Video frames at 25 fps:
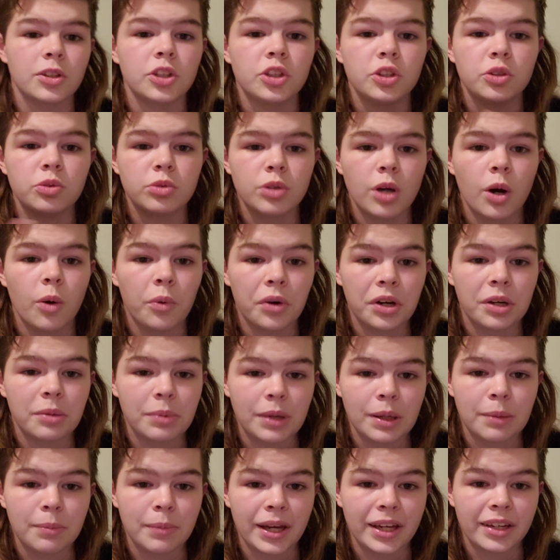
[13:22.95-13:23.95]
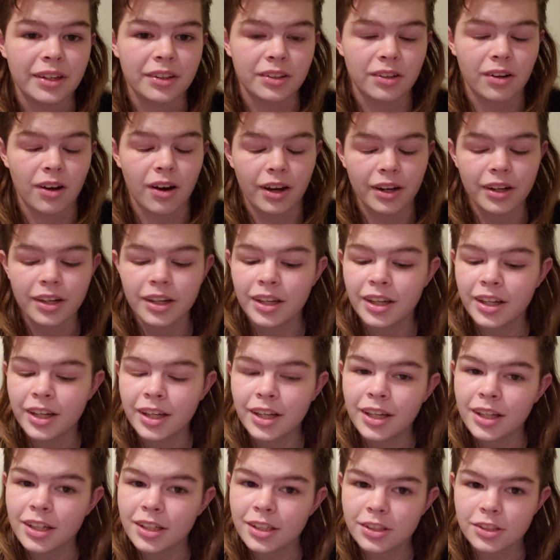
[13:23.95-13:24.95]
You don't want to be in pain at the con.
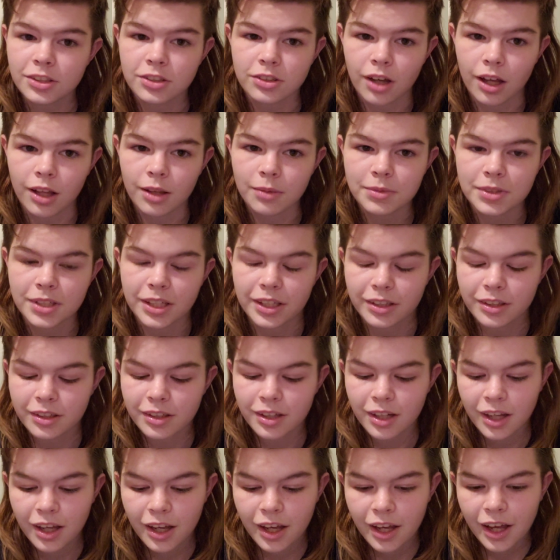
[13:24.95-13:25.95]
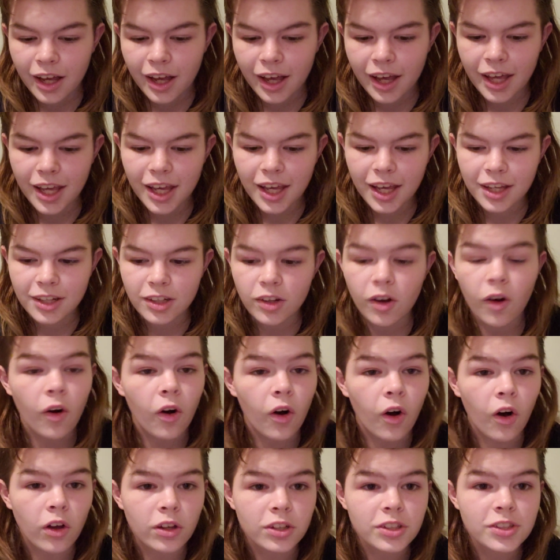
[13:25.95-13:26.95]
That's all I'm saying. And
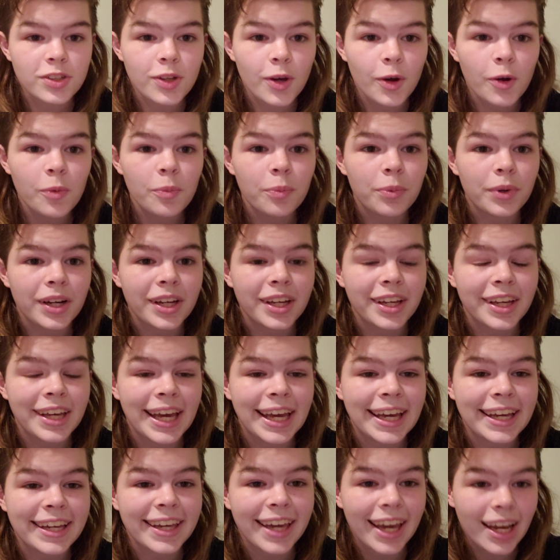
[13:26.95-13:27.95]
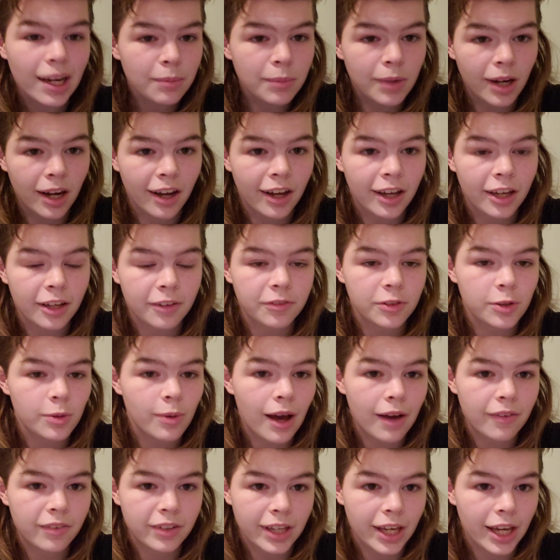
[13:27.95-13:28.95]
also bring a camera. If you
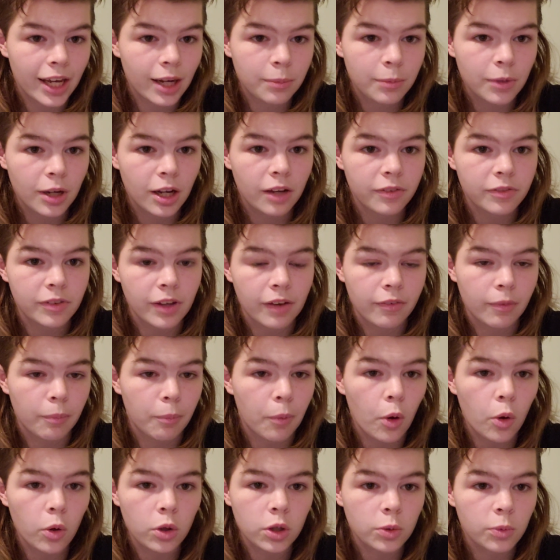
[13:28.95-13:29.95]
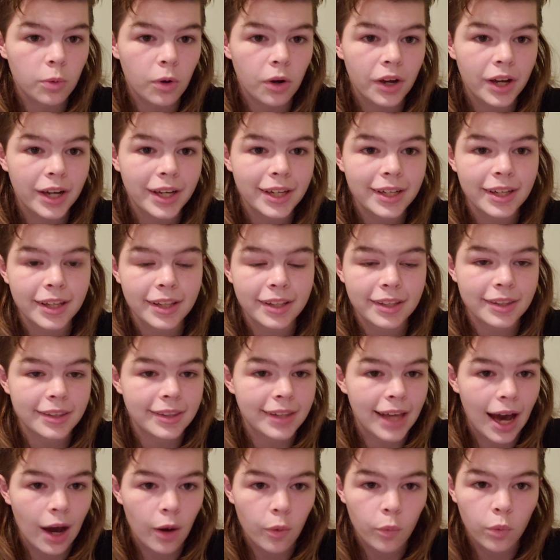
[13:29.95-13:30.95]
have a camera, if you have a Polaroid,
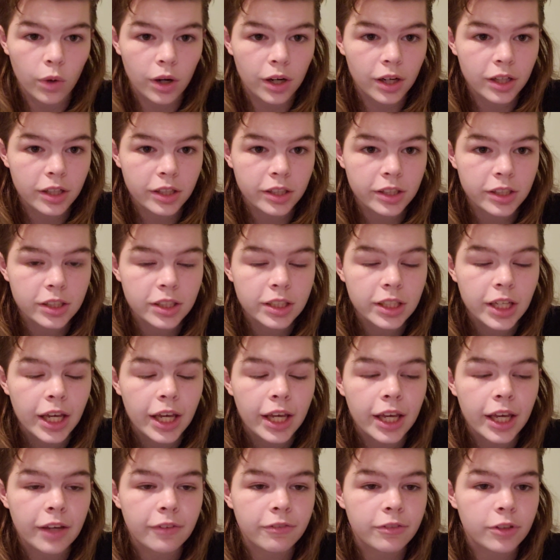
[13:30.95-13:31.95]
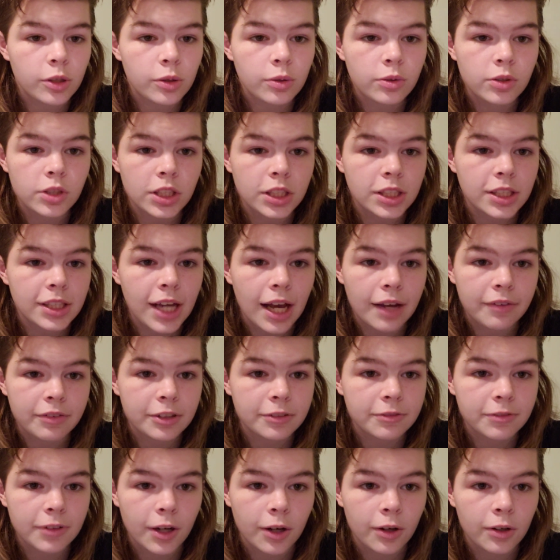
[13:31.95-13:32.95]
that works. If you just have
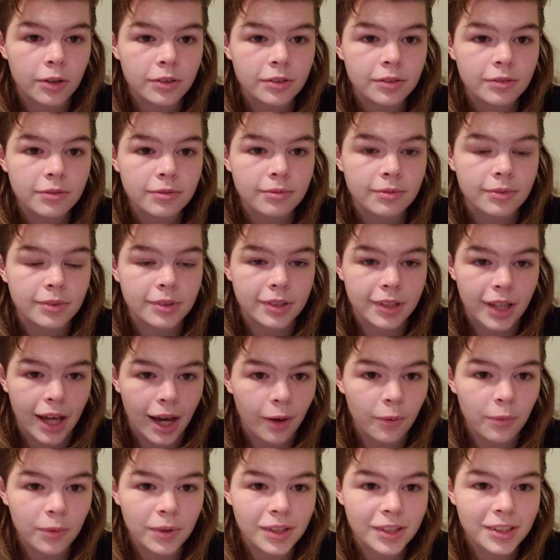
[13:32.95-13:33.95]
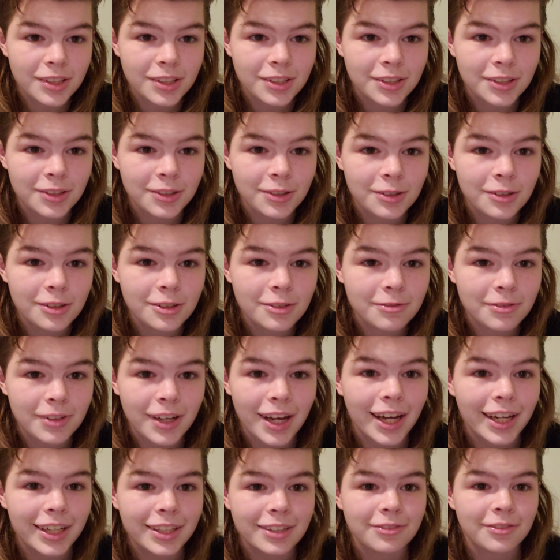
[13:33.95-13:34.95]
your phone, that works too. In
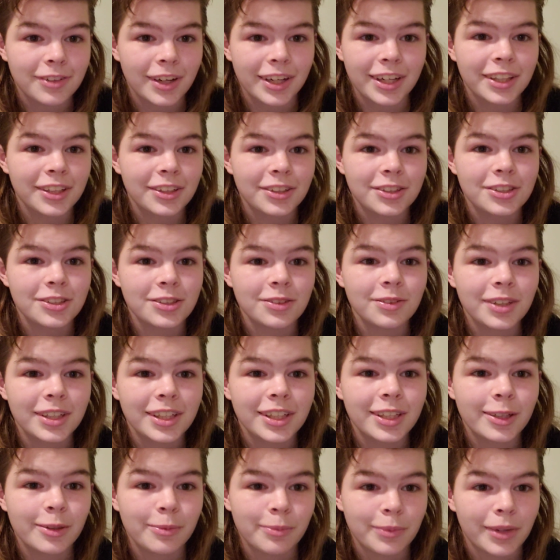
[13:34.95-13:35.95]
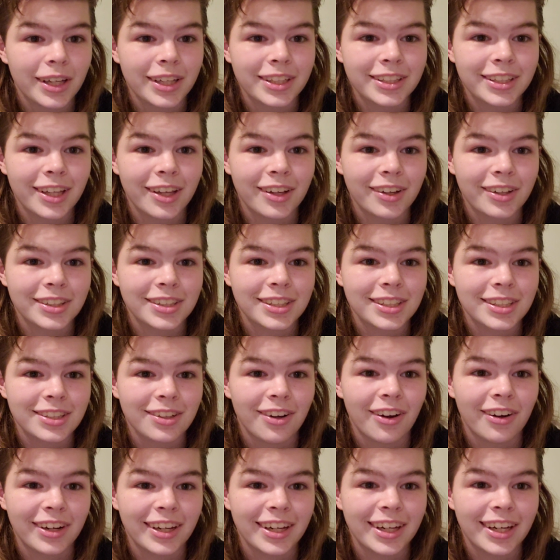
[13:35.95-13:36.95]
fact, funny little story, you can probably tell because it's
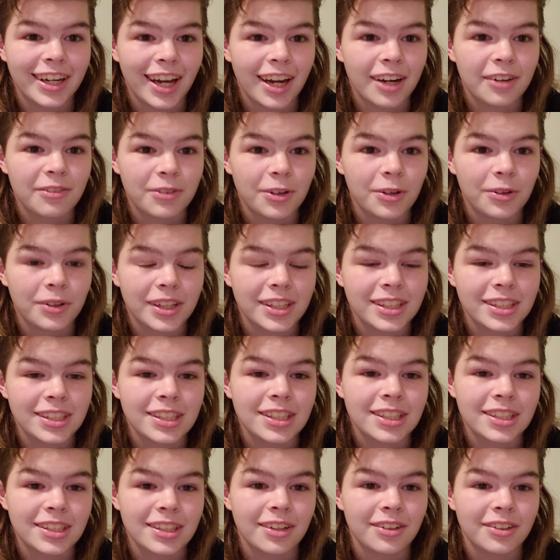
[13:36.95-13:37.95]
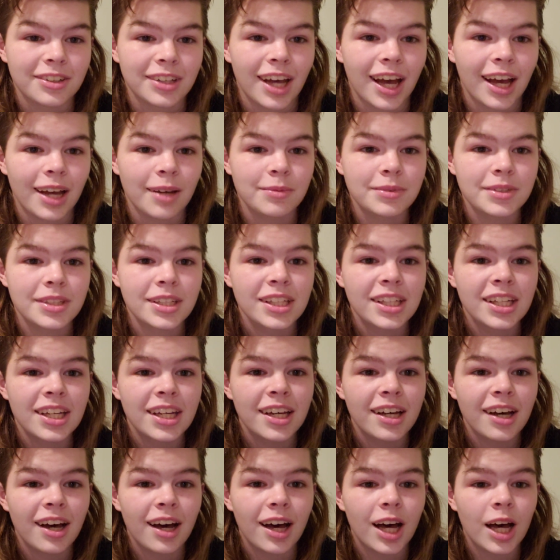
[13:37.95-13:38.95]
gone in and out of focus 600 times.
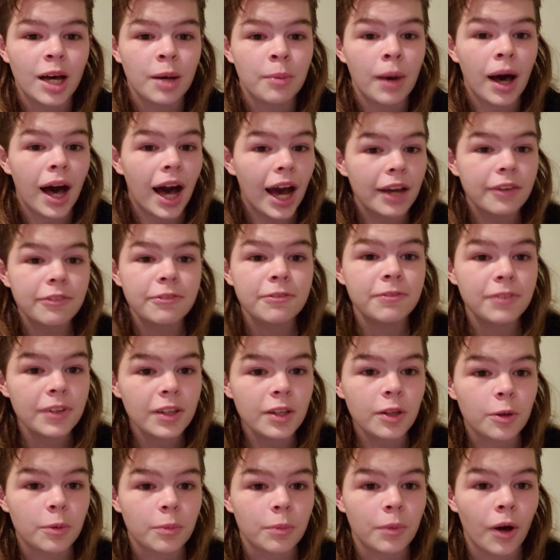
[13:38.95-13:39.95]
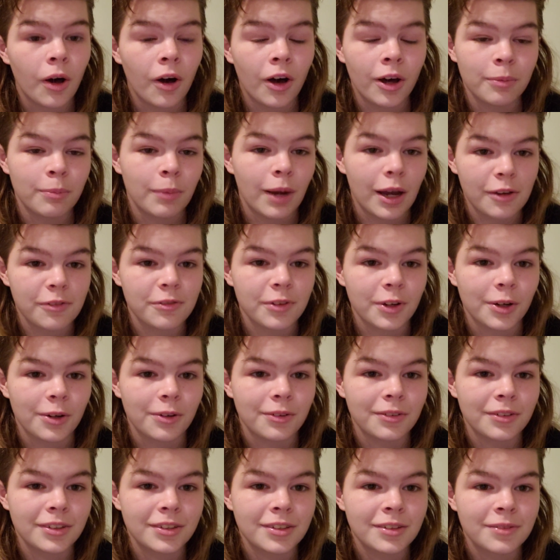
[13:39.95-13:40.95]
I film on my
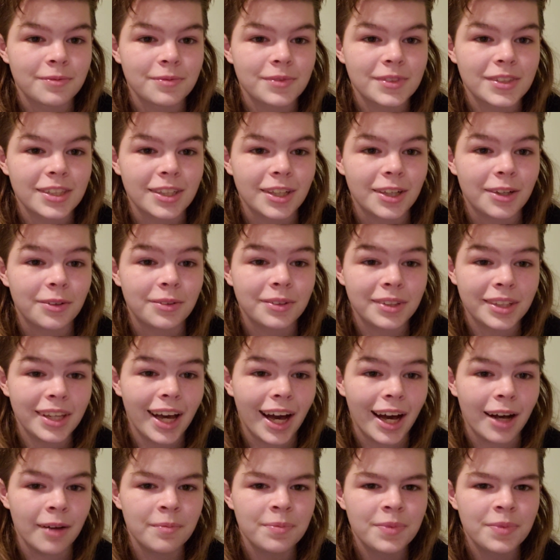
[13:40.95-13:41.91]
phone, so yeah.